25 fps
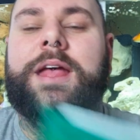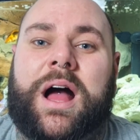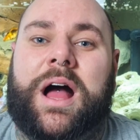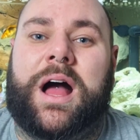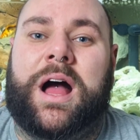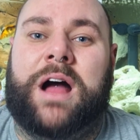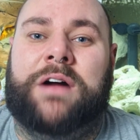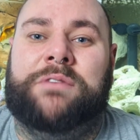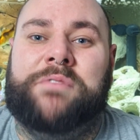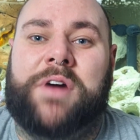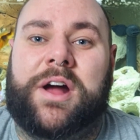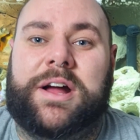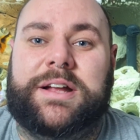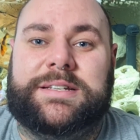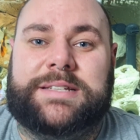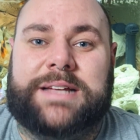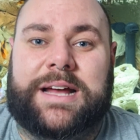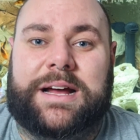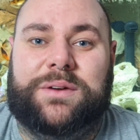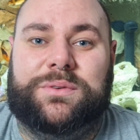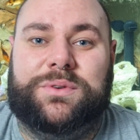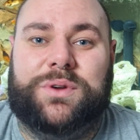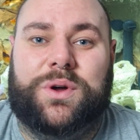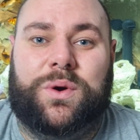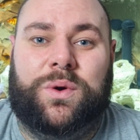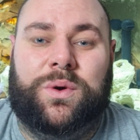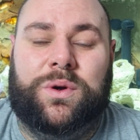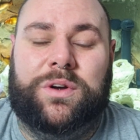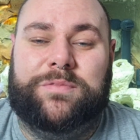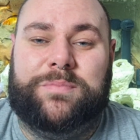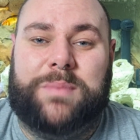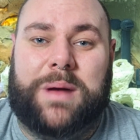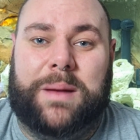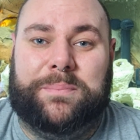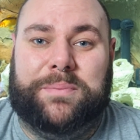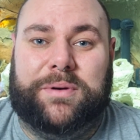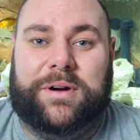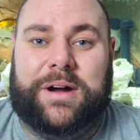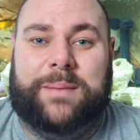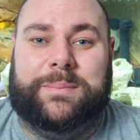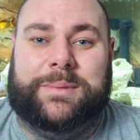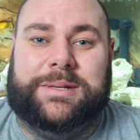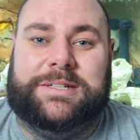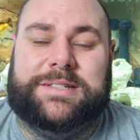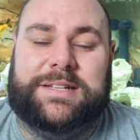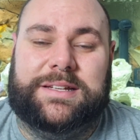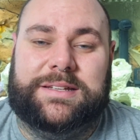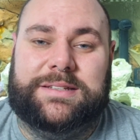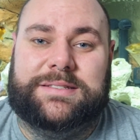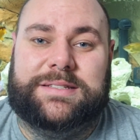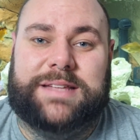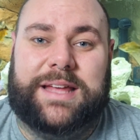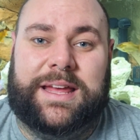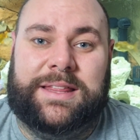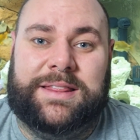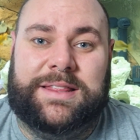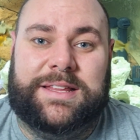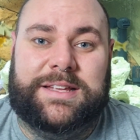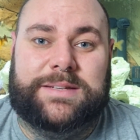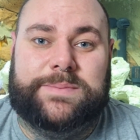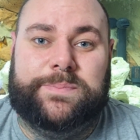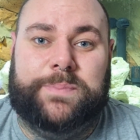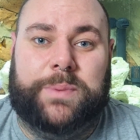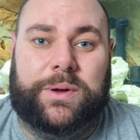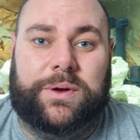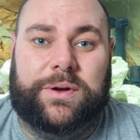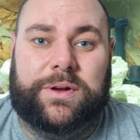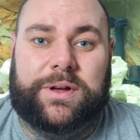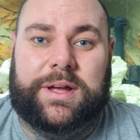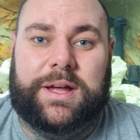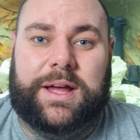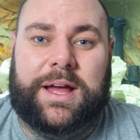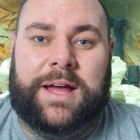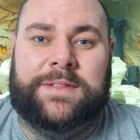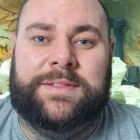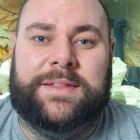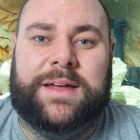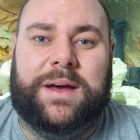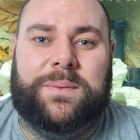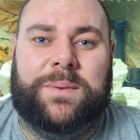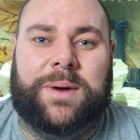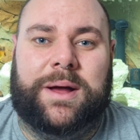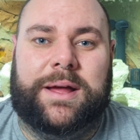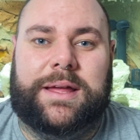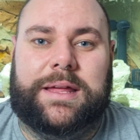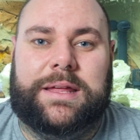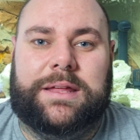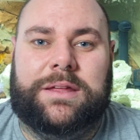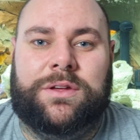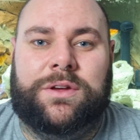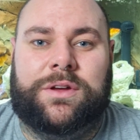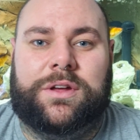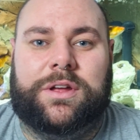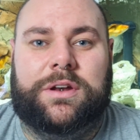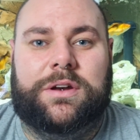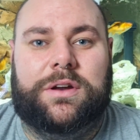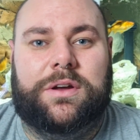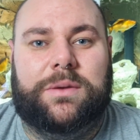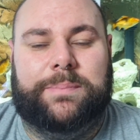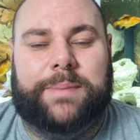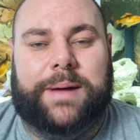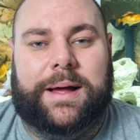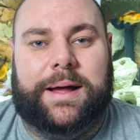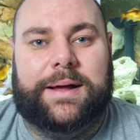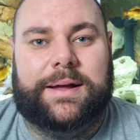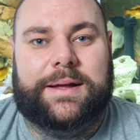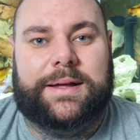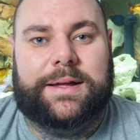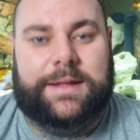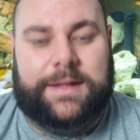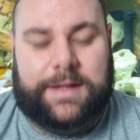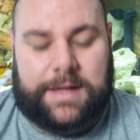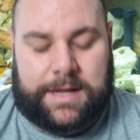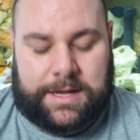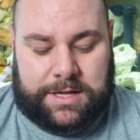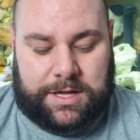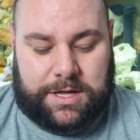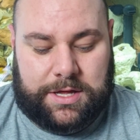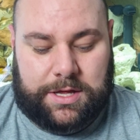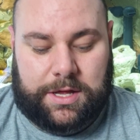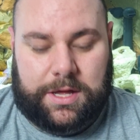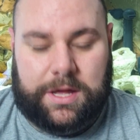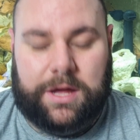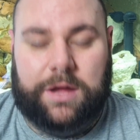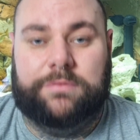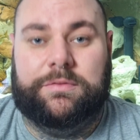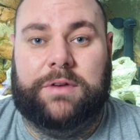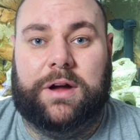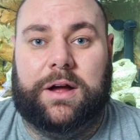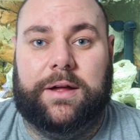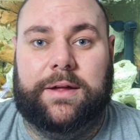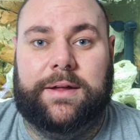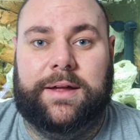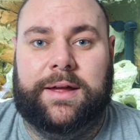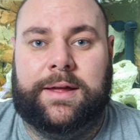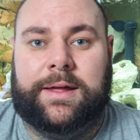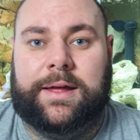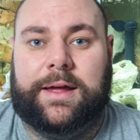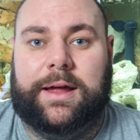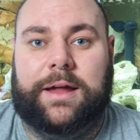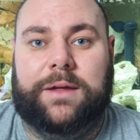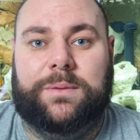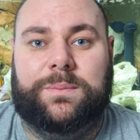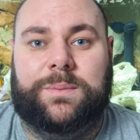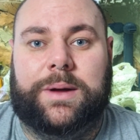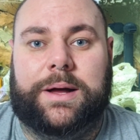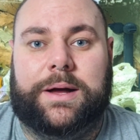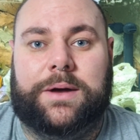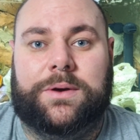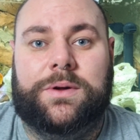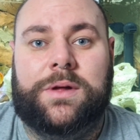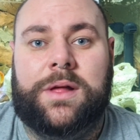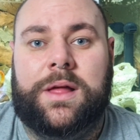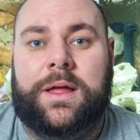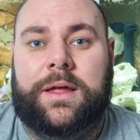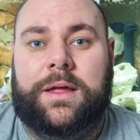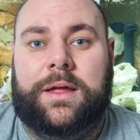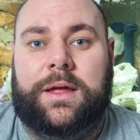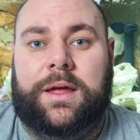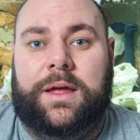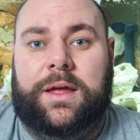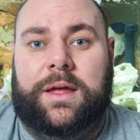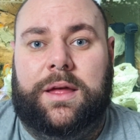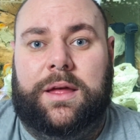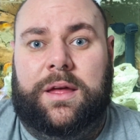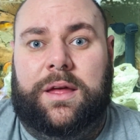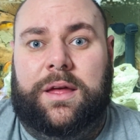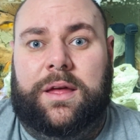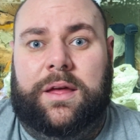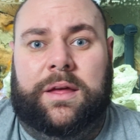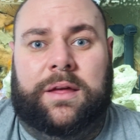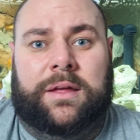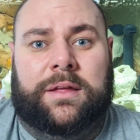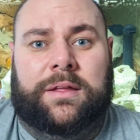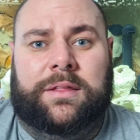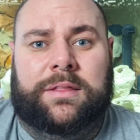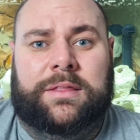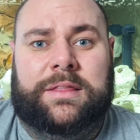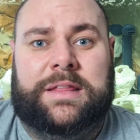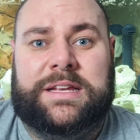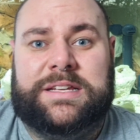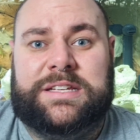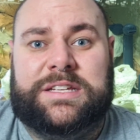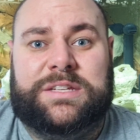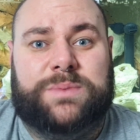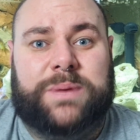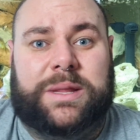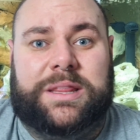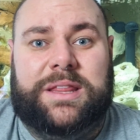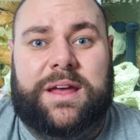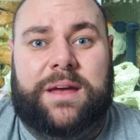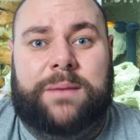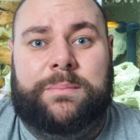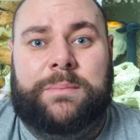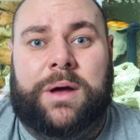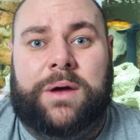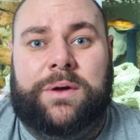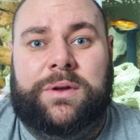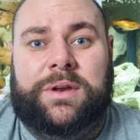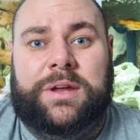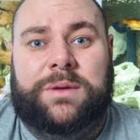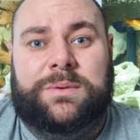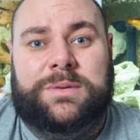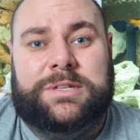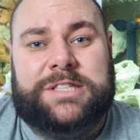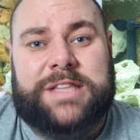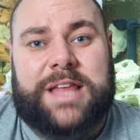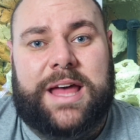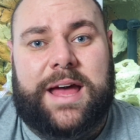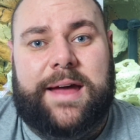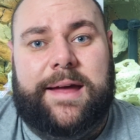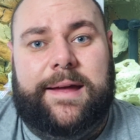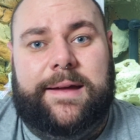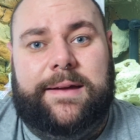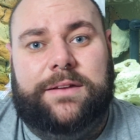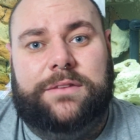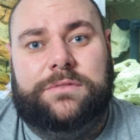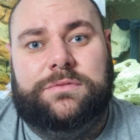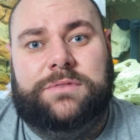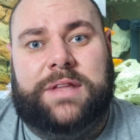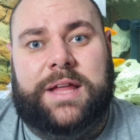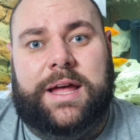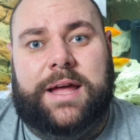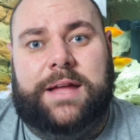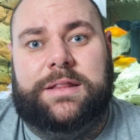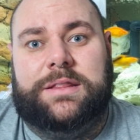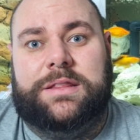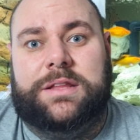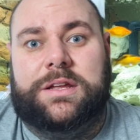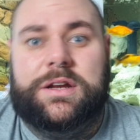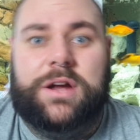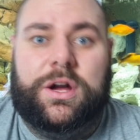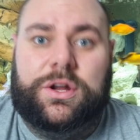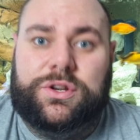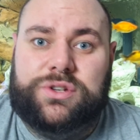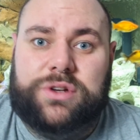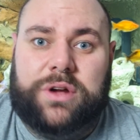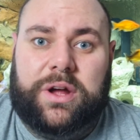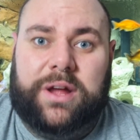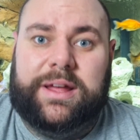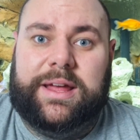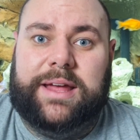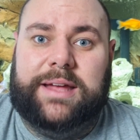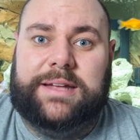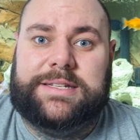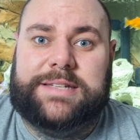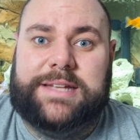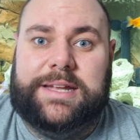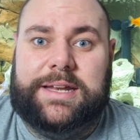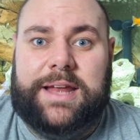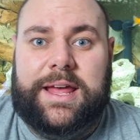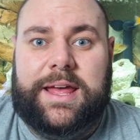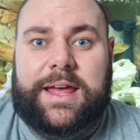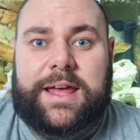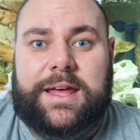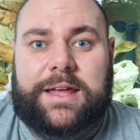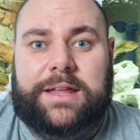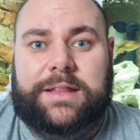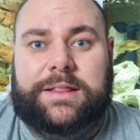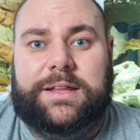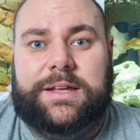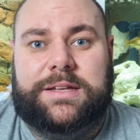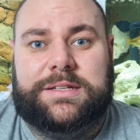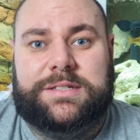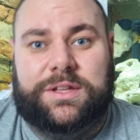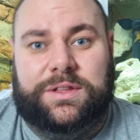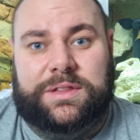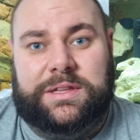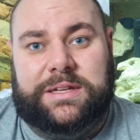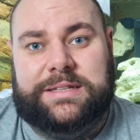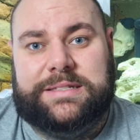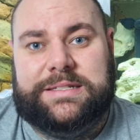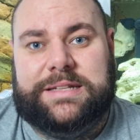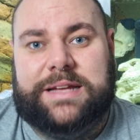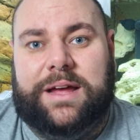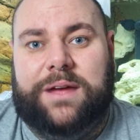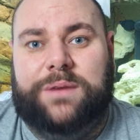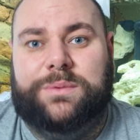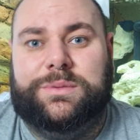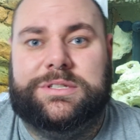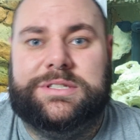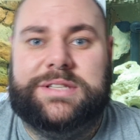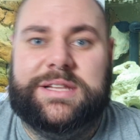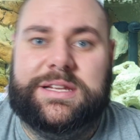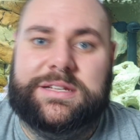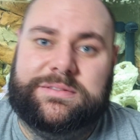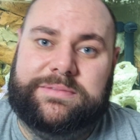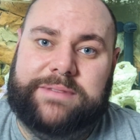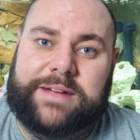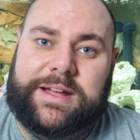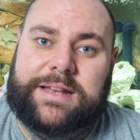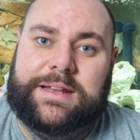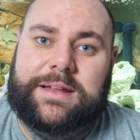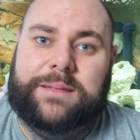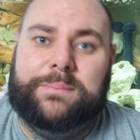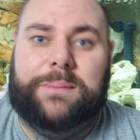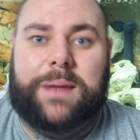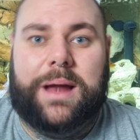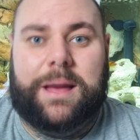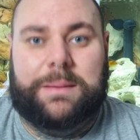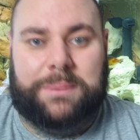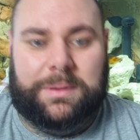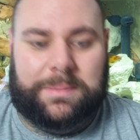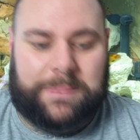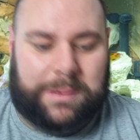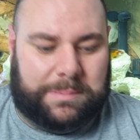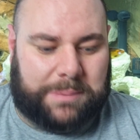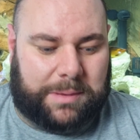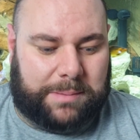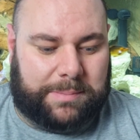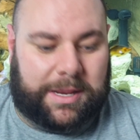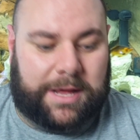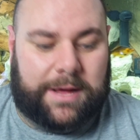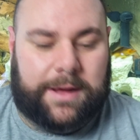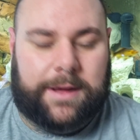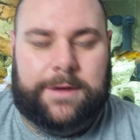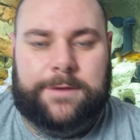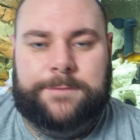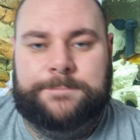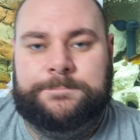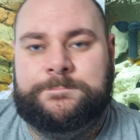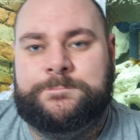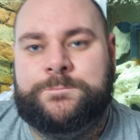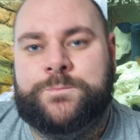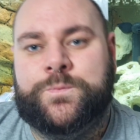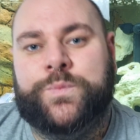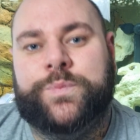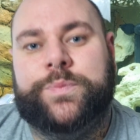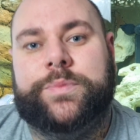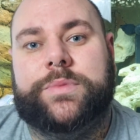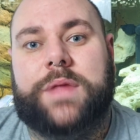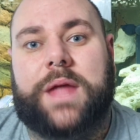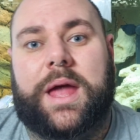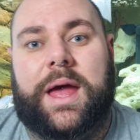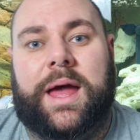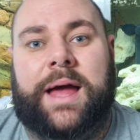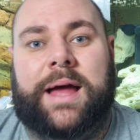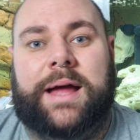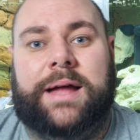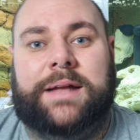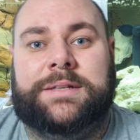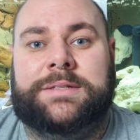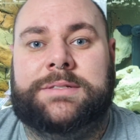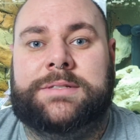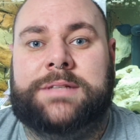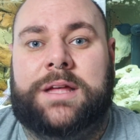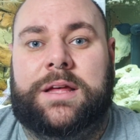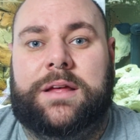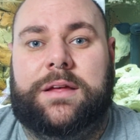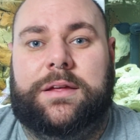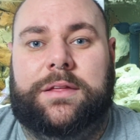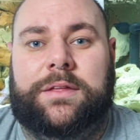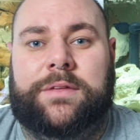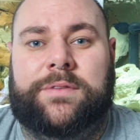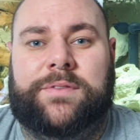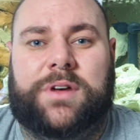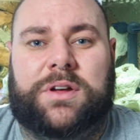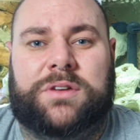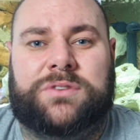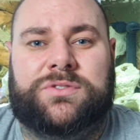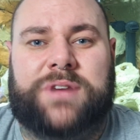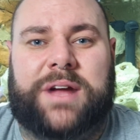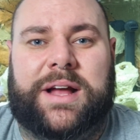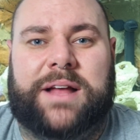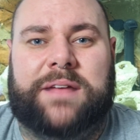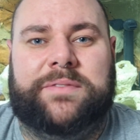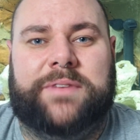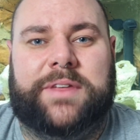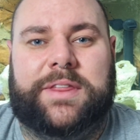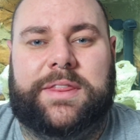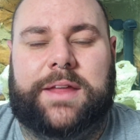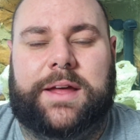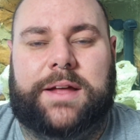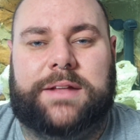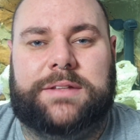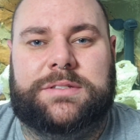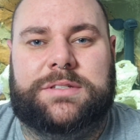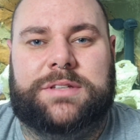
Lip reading: I write down all of my parameters in this book, and that way you can look back and you can go, right, okay, well, this is when the ammonia was there, then the nitrite kicked in here, this on this day was this reading, blah, blah, blah, blah, blah. And you've got a track of it then.